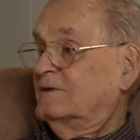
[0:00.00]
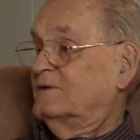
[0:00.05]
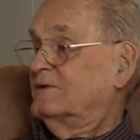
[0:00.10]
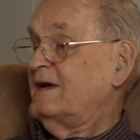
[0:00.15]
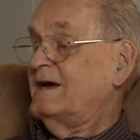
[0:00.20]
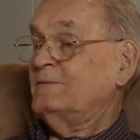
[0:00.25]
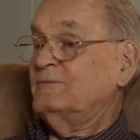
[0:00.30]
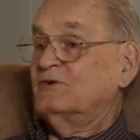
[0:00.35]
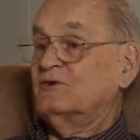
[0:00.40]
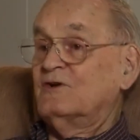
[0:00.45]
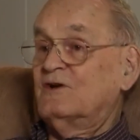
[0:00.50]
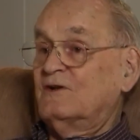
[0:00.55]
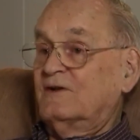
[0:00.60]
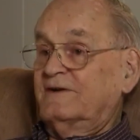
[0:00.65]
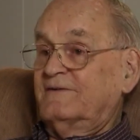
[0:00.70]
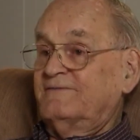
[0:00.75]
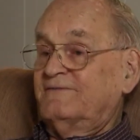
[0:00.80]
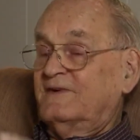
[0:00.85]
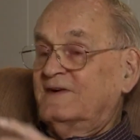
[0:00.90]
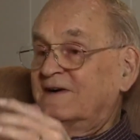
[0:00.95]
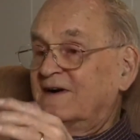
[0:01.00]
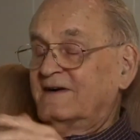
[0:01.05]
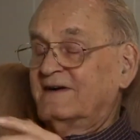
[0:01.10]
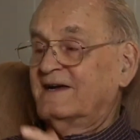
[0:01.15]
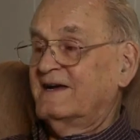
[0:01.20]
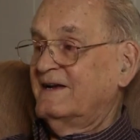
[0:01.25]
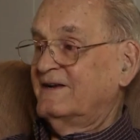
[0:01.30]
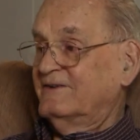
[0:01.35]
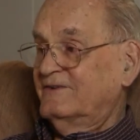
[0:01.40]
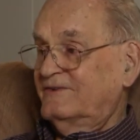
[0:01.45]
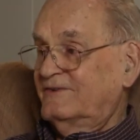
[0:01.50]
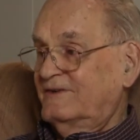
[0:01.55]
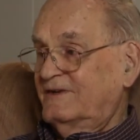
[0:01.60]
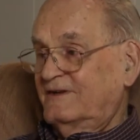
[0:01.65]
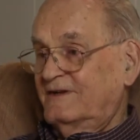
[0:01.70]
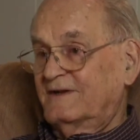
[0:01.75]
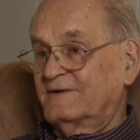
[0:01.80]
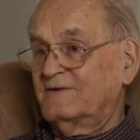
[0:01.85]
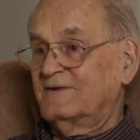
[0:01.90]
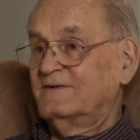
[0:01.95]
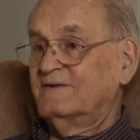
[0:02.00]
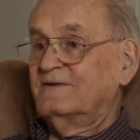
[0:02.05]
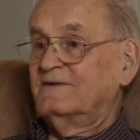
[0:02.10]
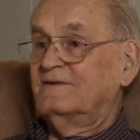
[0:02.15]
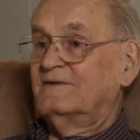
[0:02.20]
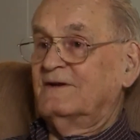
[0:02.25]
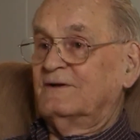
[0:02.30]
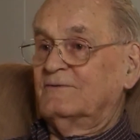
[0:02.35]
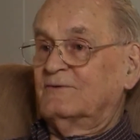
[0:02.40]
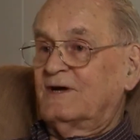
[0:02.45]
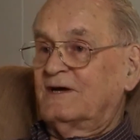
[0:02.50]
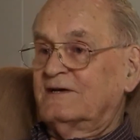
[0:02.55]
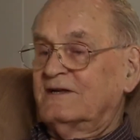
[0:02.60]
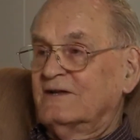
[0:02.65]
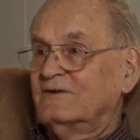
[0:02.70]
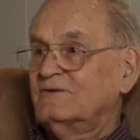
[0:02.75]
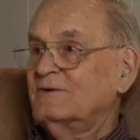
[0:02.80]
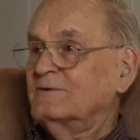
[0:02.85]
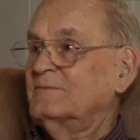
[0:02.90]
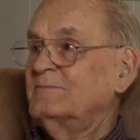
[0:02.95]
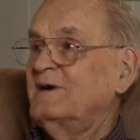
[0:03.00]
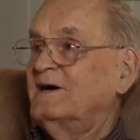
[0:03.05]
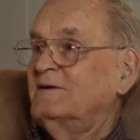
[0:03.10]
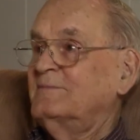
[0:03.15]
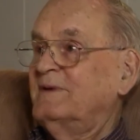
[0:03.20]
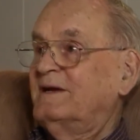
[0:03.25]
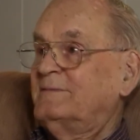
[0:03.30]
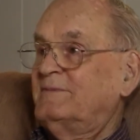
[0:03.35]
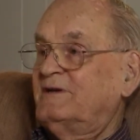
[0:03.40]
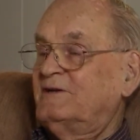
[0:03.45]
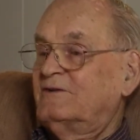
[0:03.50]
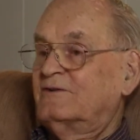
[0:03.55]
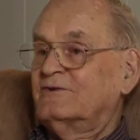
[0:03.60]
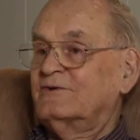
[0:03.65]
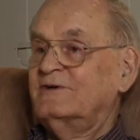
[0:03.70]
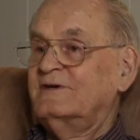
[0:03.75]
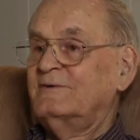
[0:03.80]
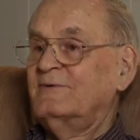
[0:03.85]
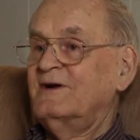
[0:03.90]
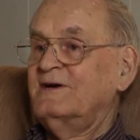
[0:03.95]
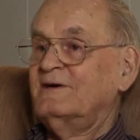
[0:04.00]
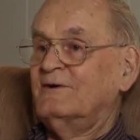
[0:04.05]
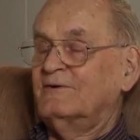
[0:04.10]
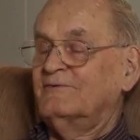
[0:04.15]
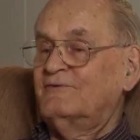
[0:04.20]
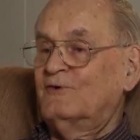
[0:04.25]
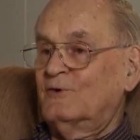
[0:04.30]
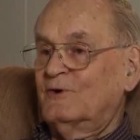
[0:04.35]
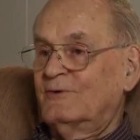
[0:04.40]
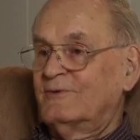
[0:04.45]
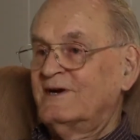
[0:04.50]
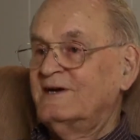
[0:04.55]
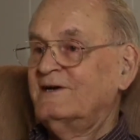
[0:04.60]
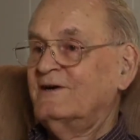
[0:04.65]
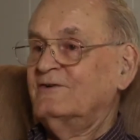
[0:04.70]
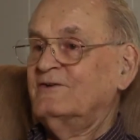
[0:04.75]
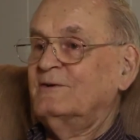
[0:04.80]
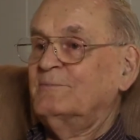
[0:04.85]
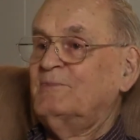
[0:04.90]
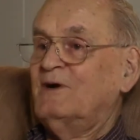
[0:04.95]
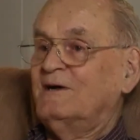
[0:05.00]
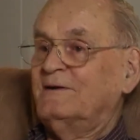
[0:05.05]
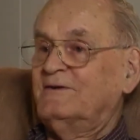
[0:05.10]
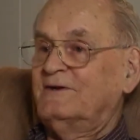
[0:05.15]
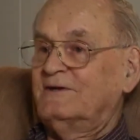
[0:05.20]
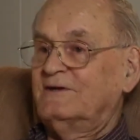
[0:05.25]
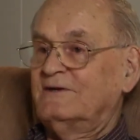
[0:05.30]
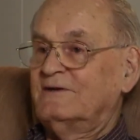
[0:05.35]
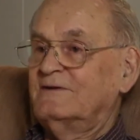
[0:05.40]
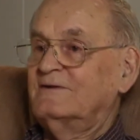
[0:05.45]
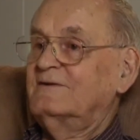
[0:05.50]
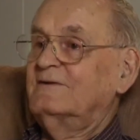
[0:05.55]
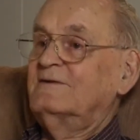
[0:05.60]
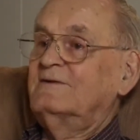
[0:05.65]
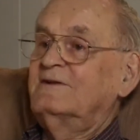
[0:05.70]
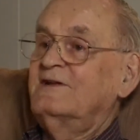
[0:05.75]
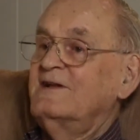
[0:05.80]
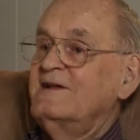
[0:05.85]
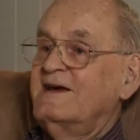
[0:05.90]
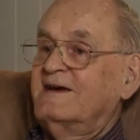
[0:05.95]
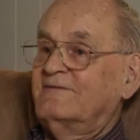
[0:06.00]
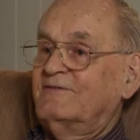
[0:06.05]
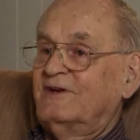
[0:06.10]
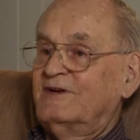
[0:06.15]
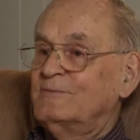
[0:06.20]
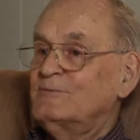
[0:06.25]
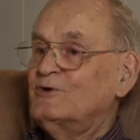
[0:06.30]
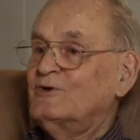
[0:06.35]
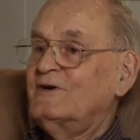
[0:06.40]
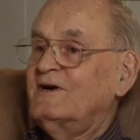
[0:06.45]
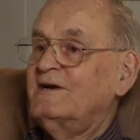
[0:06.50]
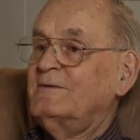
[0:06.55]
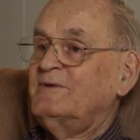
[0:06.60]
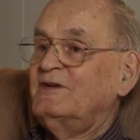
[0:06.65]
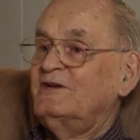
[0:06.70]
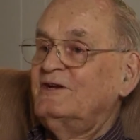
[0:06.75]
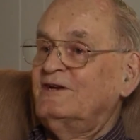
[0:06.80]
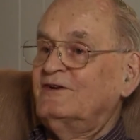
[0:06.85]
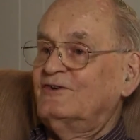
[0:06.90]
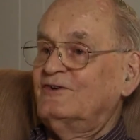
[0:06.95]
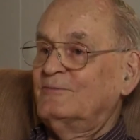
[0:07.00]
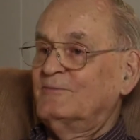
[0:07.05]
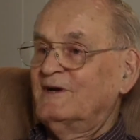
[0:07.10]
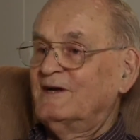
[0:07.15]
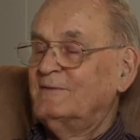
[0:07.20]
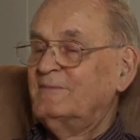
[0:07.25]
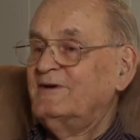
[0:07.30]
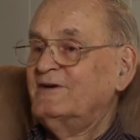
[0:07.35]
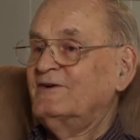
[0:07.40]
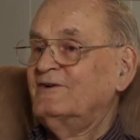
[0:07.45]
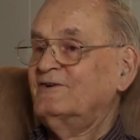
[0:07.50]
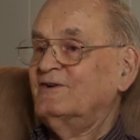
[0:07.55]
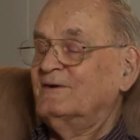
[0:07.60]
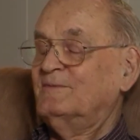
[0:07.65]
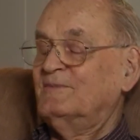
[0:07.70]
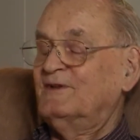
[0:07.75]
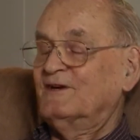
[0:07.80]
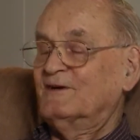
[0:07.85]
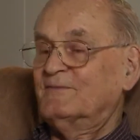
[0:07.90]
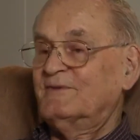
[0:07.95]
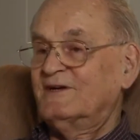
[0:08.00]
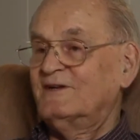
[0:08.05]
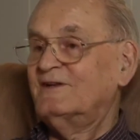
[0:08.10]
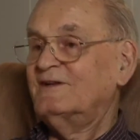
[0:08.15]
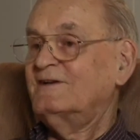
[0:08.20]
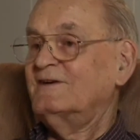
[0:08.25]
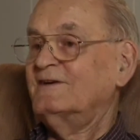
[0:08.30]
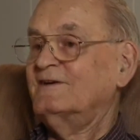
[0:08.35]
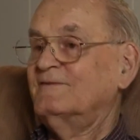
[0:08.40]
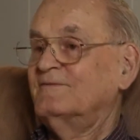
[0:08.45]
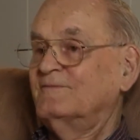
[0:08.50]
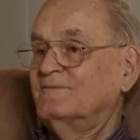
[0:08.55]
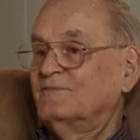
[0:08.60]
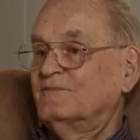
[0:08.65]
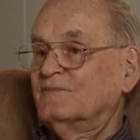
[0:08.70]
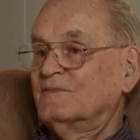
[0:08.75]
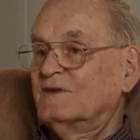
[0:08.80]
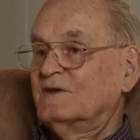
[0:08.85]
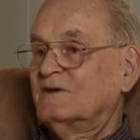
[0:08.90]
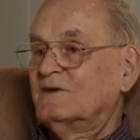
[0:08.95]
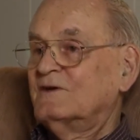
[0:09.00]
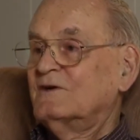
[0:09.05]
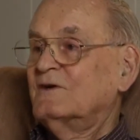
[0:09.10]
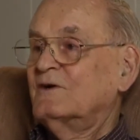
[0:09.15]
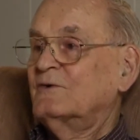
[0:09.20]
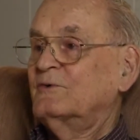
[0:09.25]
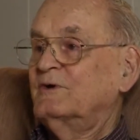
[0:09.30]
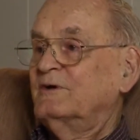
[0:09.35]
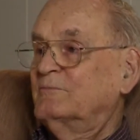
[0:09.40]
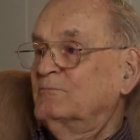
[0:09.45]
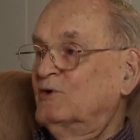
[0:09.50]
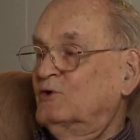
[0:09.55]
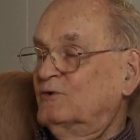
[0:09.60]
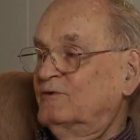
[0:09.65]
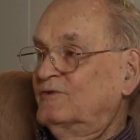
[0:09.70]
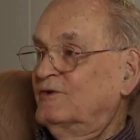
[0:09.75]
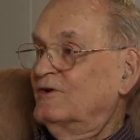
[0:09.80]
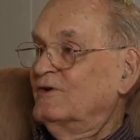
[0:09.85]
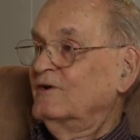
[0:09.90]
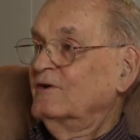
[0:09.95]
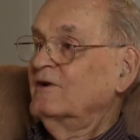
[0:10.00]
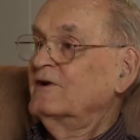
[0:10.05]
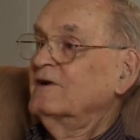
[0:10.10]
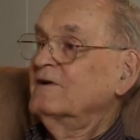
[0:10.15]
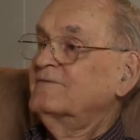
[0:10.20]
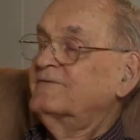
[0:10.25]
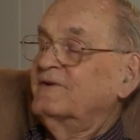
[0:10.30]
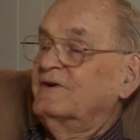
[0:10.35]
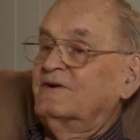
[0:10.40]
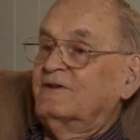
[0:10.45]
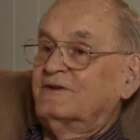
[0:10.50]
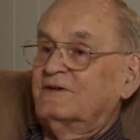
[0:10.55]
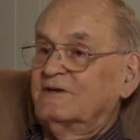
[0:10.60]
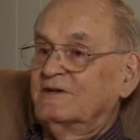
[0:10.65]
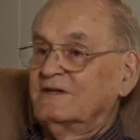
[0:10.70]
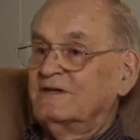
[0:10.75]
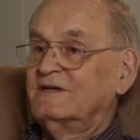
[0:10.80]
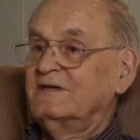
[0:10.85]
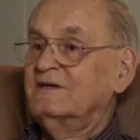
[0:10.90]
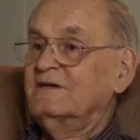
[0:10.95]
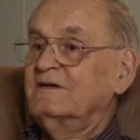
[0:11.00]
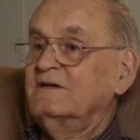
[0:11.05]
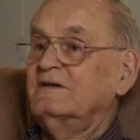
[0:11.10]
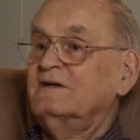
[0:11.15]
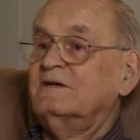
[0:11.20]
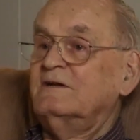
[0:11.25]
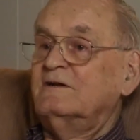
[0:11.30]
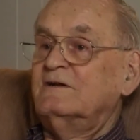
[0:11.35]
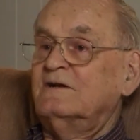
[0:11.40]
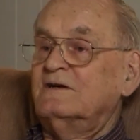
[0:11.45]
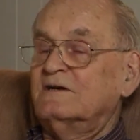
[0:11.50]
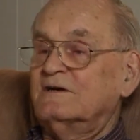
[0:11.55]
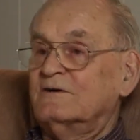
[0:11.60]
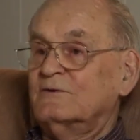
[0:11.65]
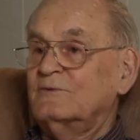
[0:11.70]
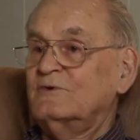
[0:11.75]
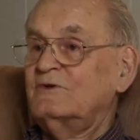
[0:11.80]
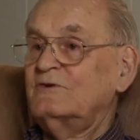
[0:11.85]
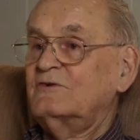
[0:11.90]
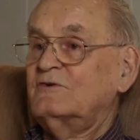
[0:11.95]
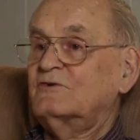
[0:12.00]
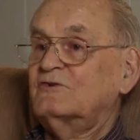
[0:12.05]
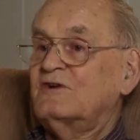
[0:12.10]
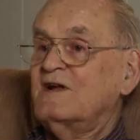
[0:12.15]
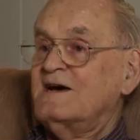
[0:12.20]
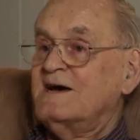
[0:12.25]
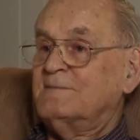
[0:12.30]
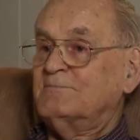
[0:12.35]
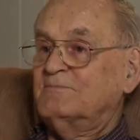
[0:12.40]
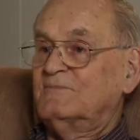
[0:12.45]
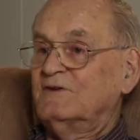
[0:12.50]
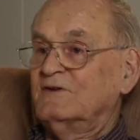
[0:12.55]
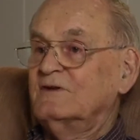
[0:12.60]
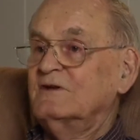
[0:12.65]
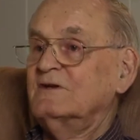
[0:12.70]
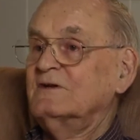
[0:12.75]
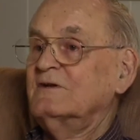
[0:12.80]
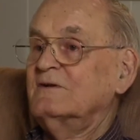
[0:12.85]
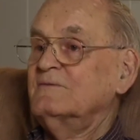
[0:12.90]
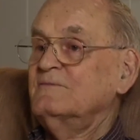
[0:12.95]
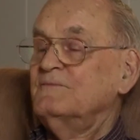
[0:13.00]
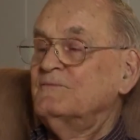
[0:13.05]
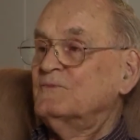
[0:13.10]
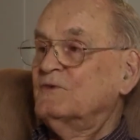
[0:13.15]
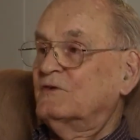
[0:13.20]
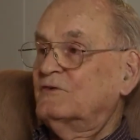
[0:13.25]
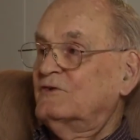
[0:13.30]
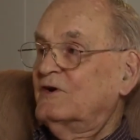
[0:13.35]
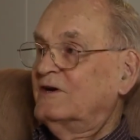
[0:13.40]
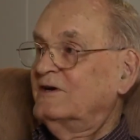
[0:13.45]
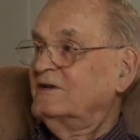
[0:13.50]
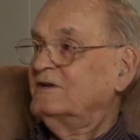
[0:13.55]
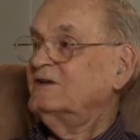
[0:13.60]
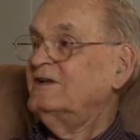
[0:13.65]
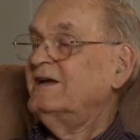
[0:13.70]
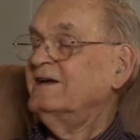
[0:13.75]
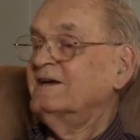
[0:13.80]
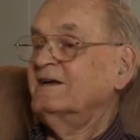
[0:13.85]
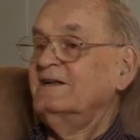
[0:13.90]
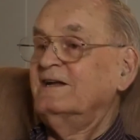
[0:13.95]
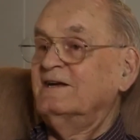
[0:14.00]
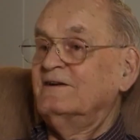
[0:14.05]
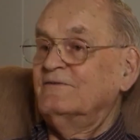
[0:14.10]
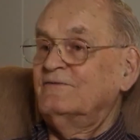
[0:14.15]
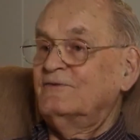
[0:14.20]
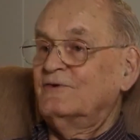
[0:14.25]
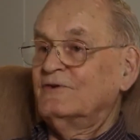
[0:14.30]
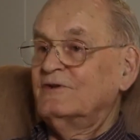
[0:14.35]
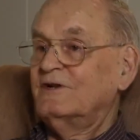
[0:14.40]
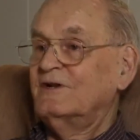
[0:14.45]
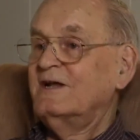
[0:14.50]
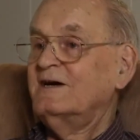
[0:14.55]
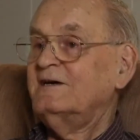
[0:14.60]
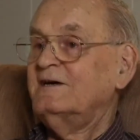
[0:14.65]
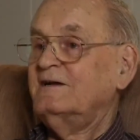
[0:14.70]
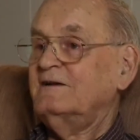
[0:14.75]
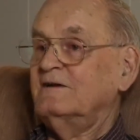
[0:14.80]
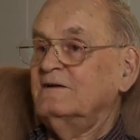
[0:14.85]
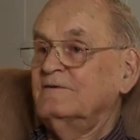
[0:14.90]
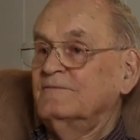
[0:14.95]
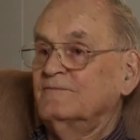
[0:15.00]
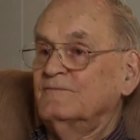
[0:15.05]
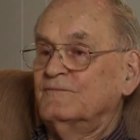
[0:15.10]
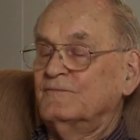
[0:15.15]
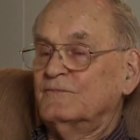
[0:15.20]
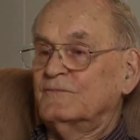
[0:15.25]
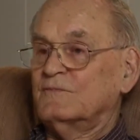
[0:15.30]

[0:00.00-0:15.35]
that was all they fired at us. And I guess it was about maybe 3 rounds or 4 rounds. They probably didn't have any more ammunition, maybe, or something. But we moved on a little further then, and then we stopped and started digging in for the night. And